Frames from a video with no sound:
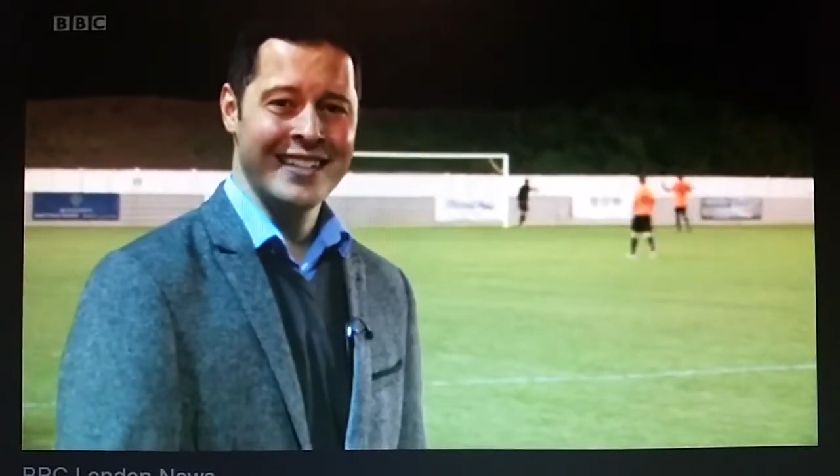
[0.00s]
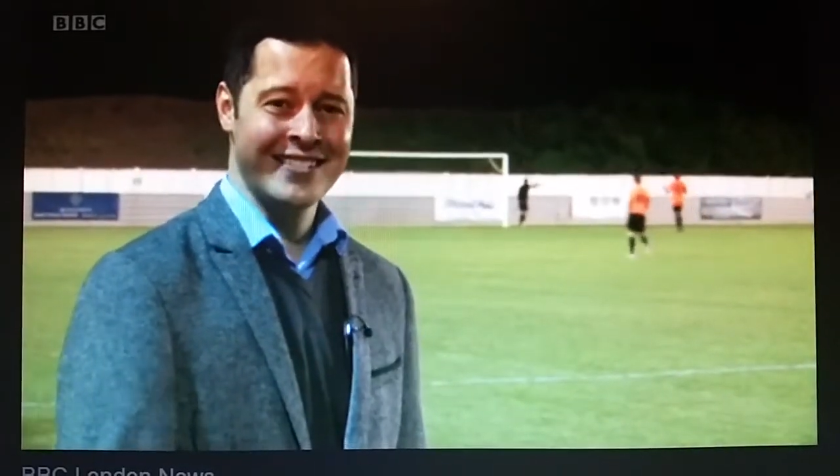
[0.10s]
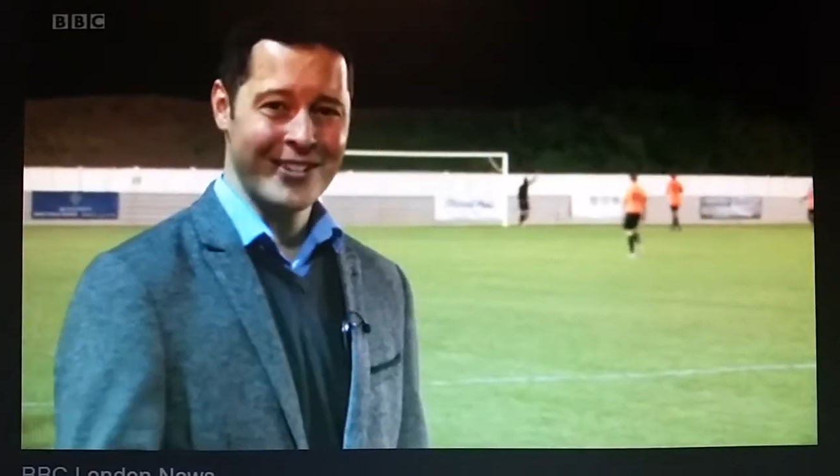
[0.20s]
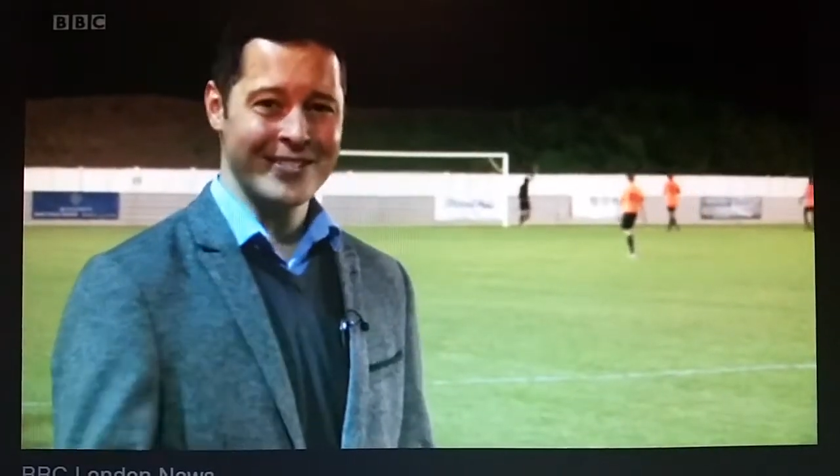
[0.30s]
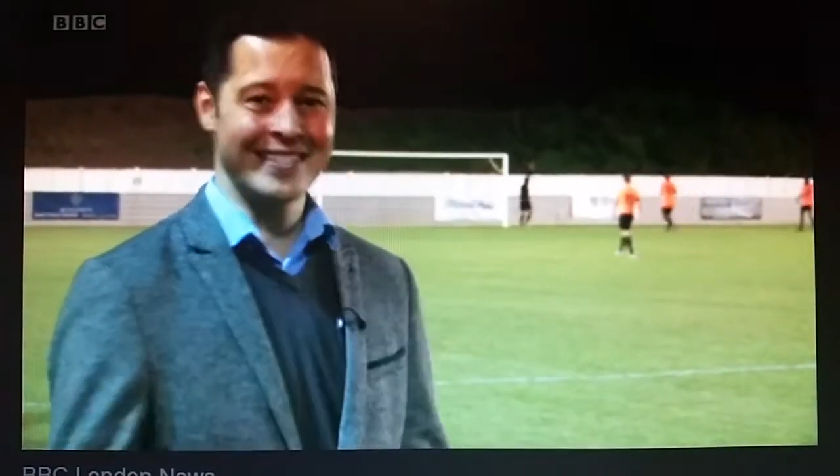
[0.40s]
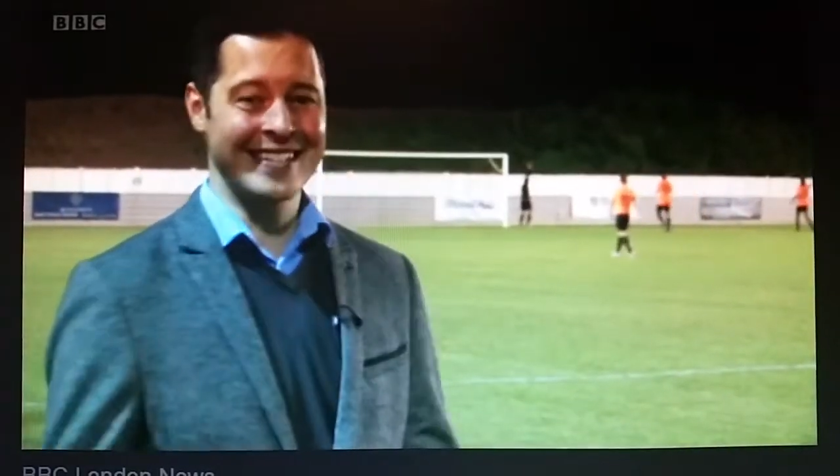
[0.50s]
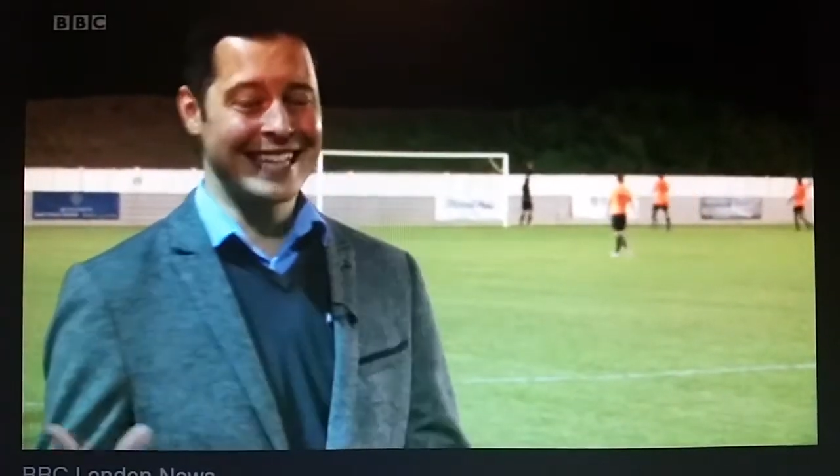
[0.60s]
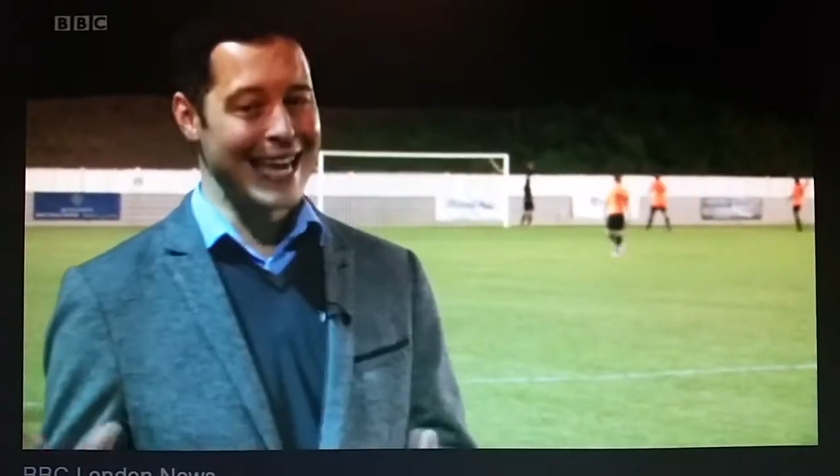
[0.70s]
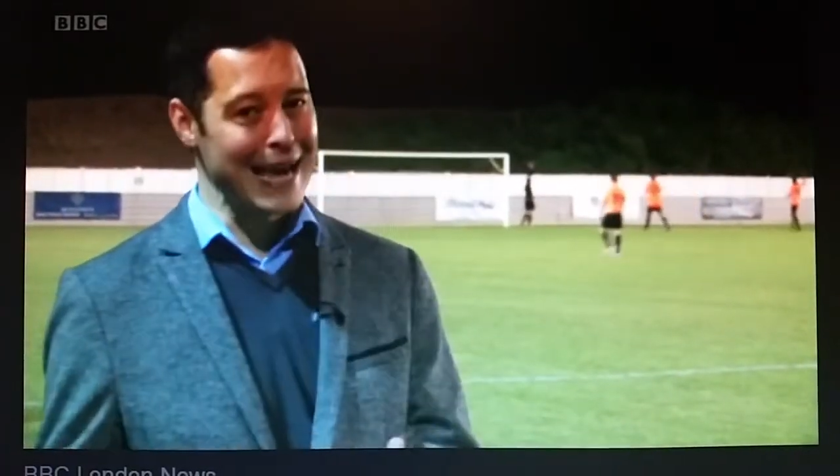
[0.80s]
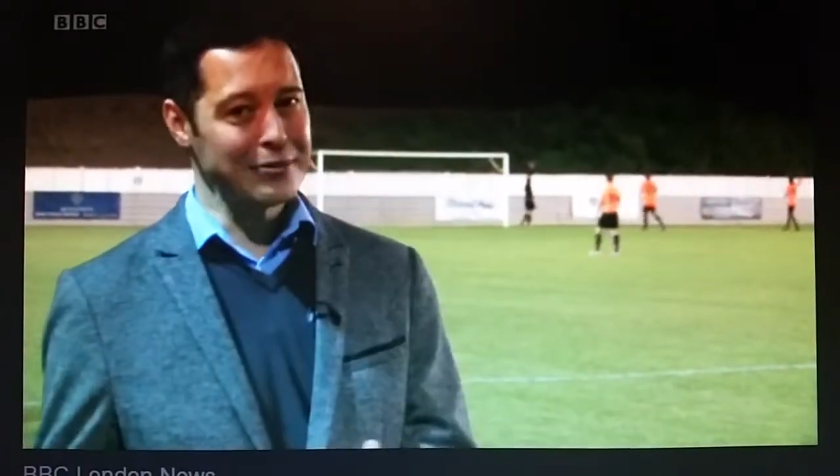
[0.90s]
that started to
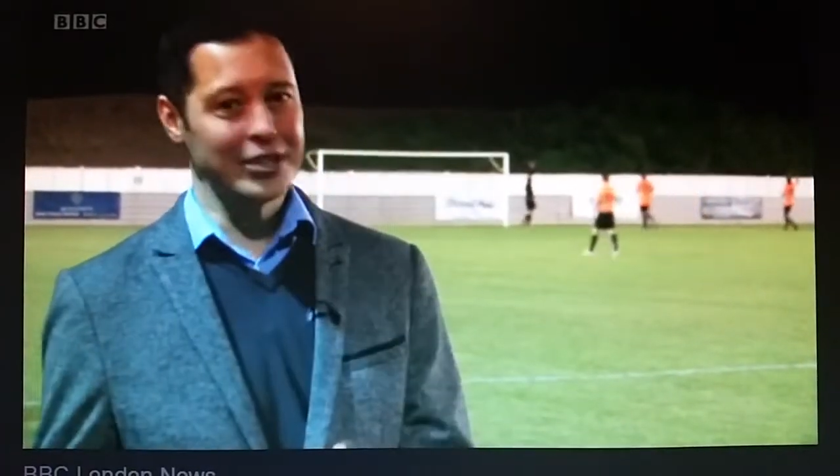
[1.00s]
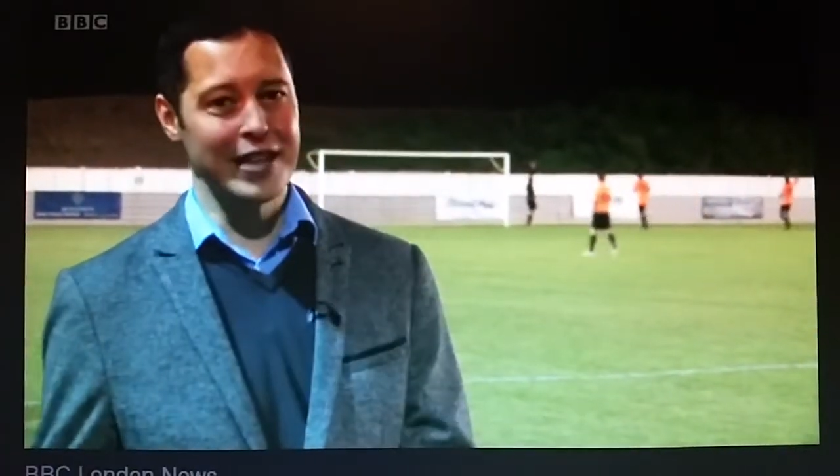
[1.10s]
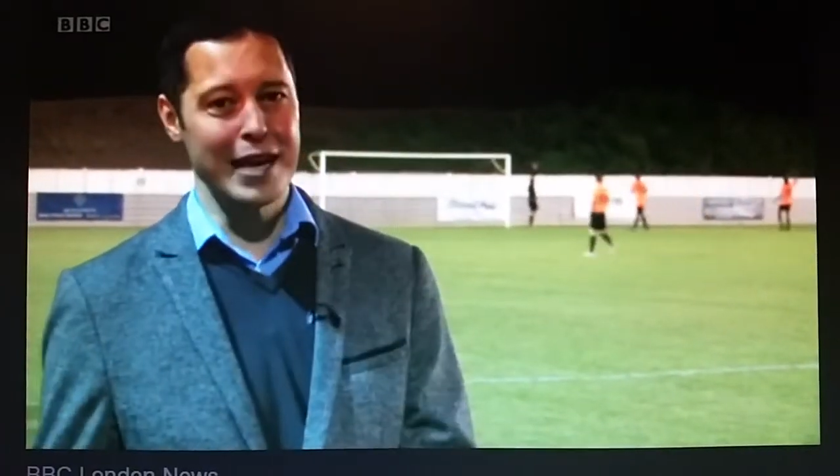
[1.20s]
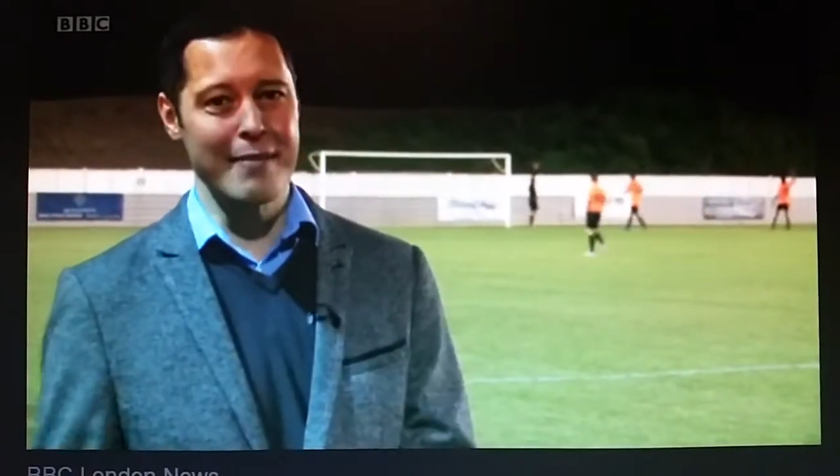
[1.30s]
capture the